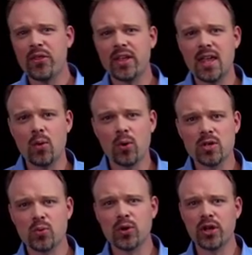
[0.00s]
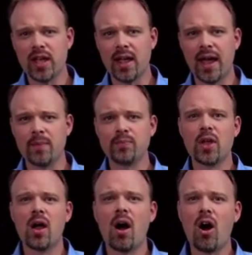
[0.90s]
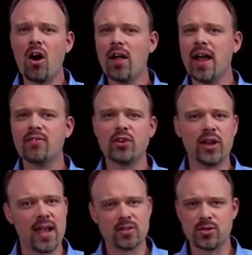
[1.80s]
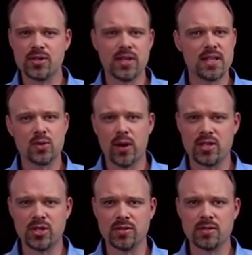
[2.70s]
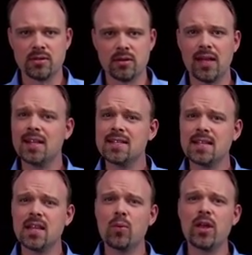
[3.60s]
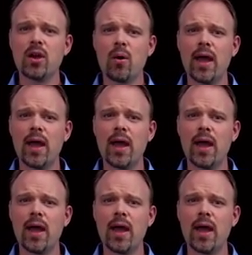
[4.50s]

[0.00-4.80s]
the keywords we're looking at all have good answers to these questions. And let's say that we go